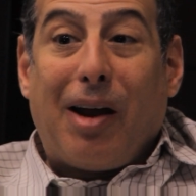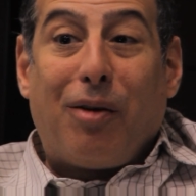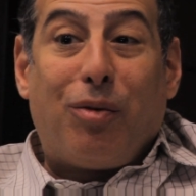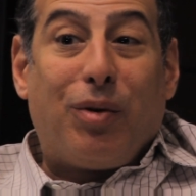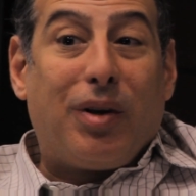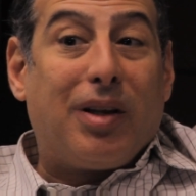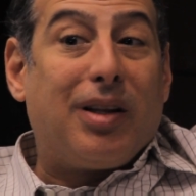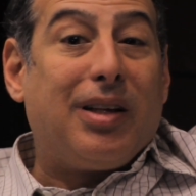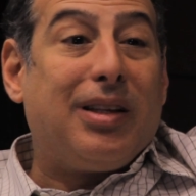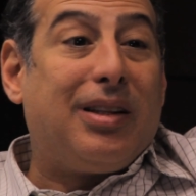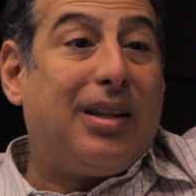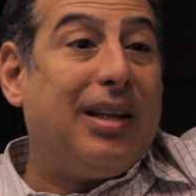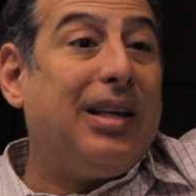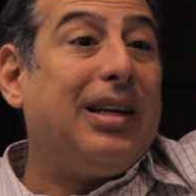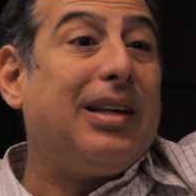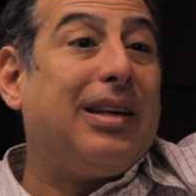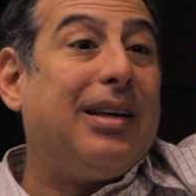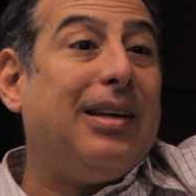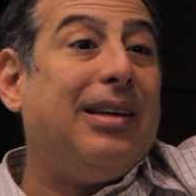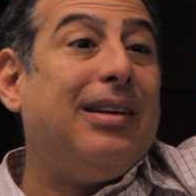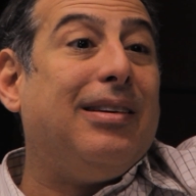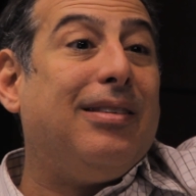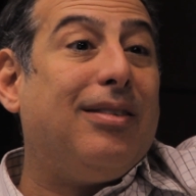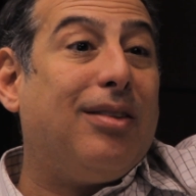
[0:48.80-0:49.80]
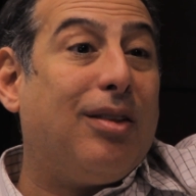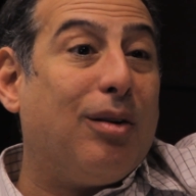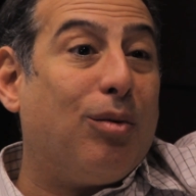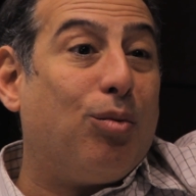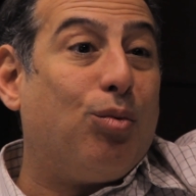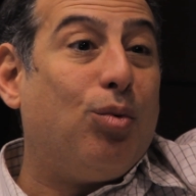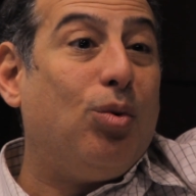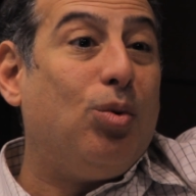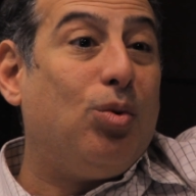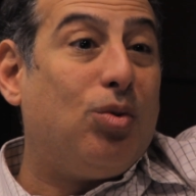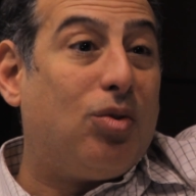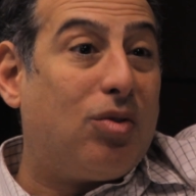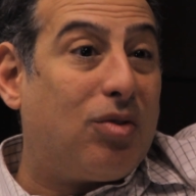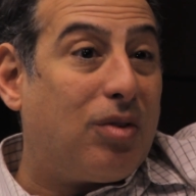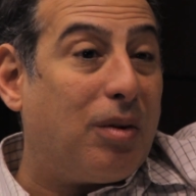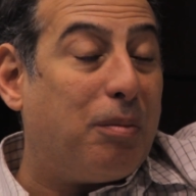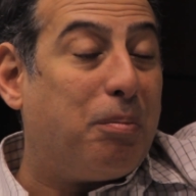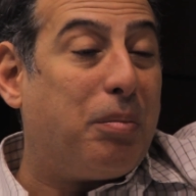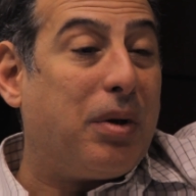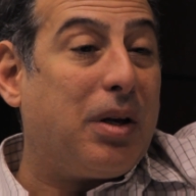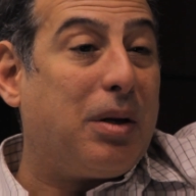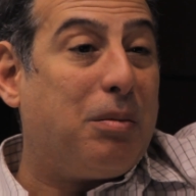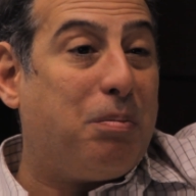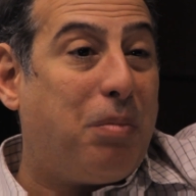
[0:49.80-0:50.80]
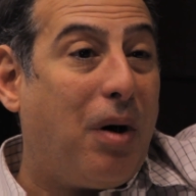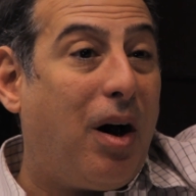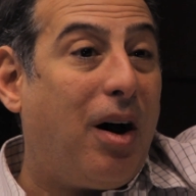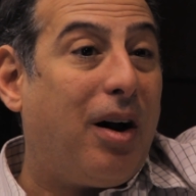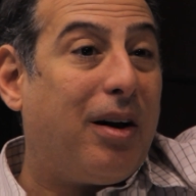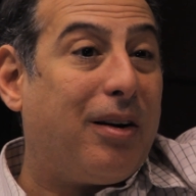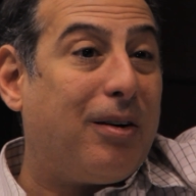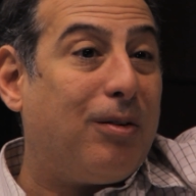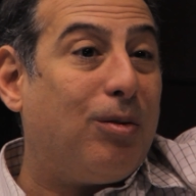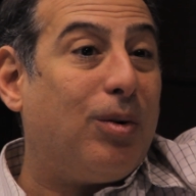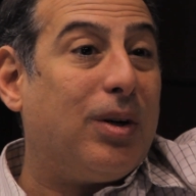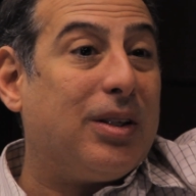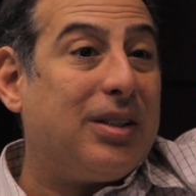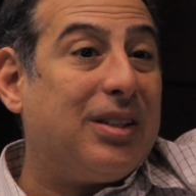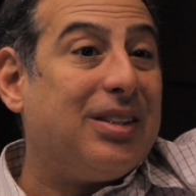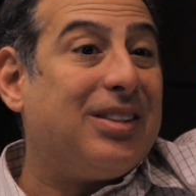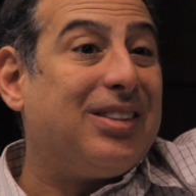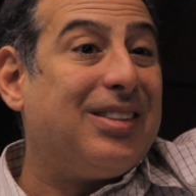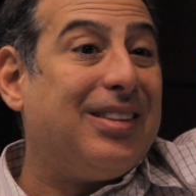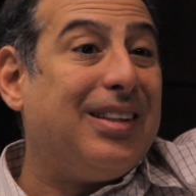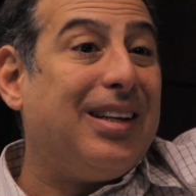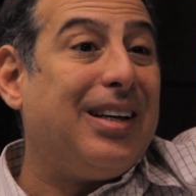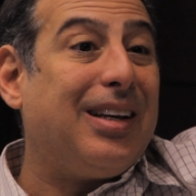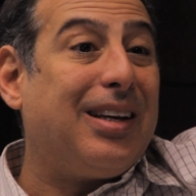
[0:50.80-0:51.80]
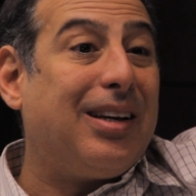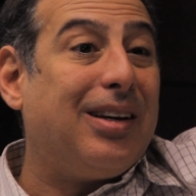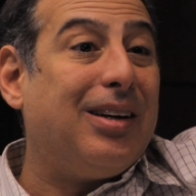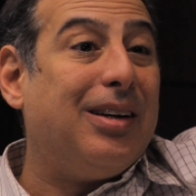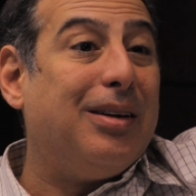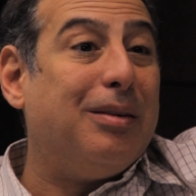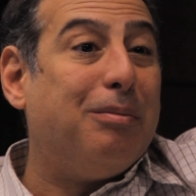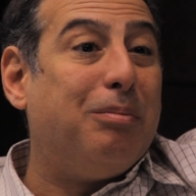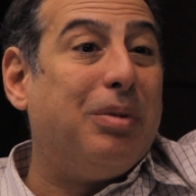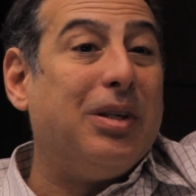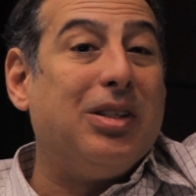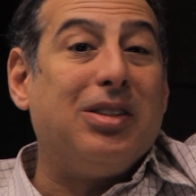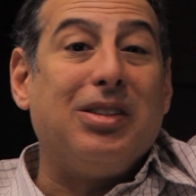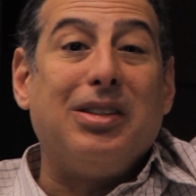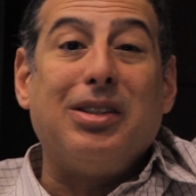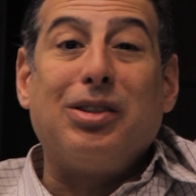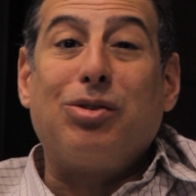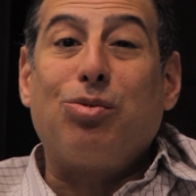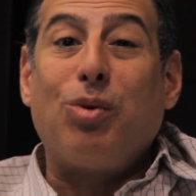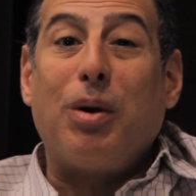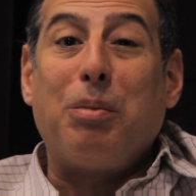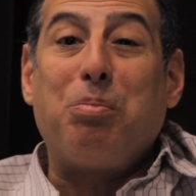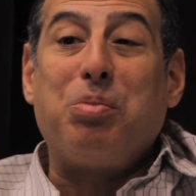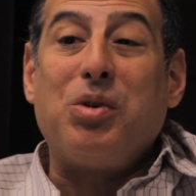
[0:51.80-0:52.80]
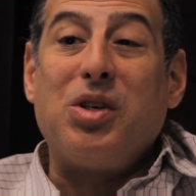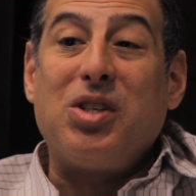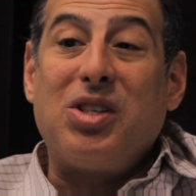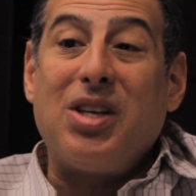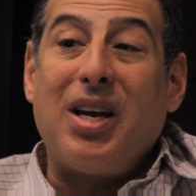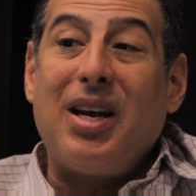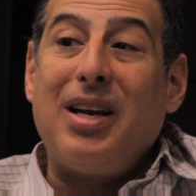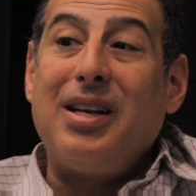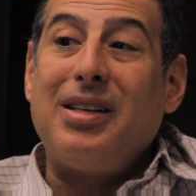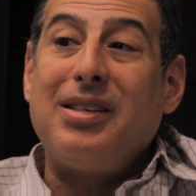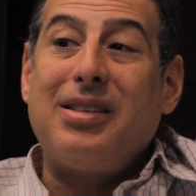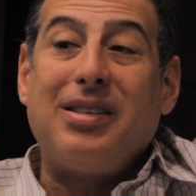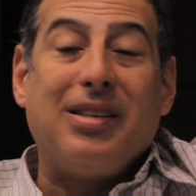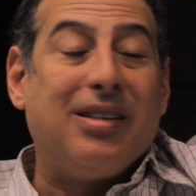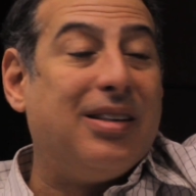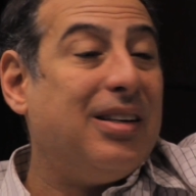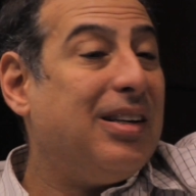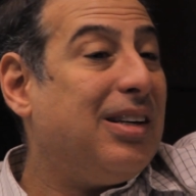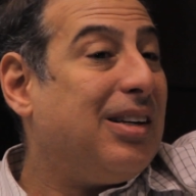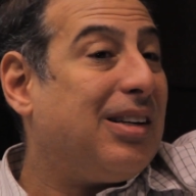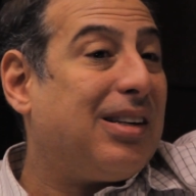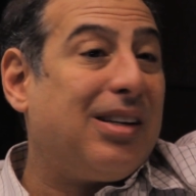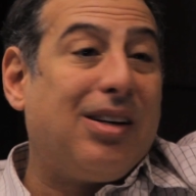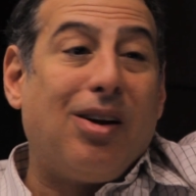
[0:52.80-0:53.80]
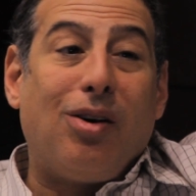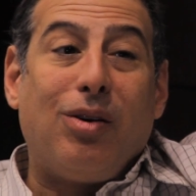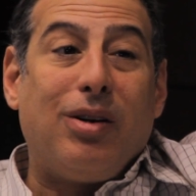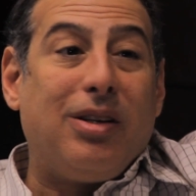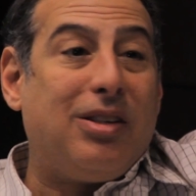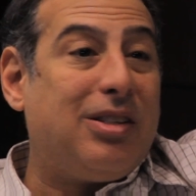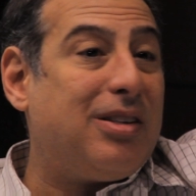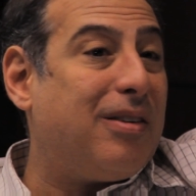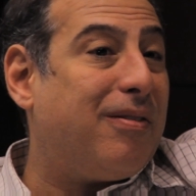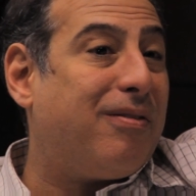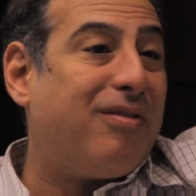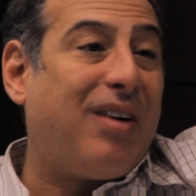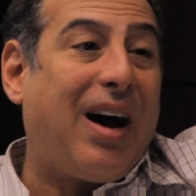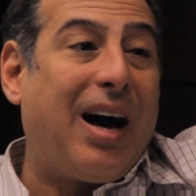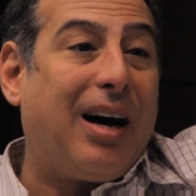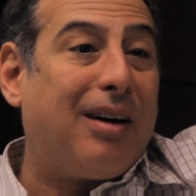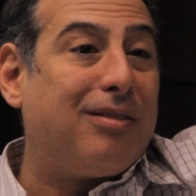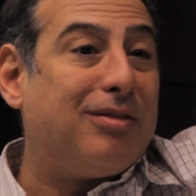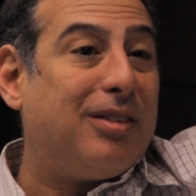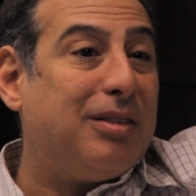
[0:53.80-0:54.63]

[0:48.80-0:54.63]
really think he's the roots, a big part of what the sneaker business represents, and you know, he's evolved